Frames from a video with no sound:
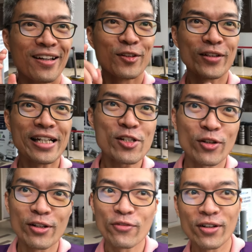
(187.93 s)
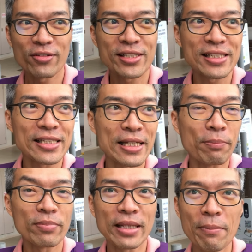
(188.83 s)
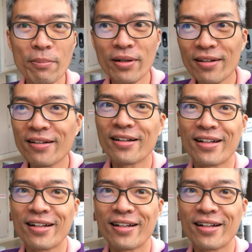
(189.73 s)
Today is 24th September.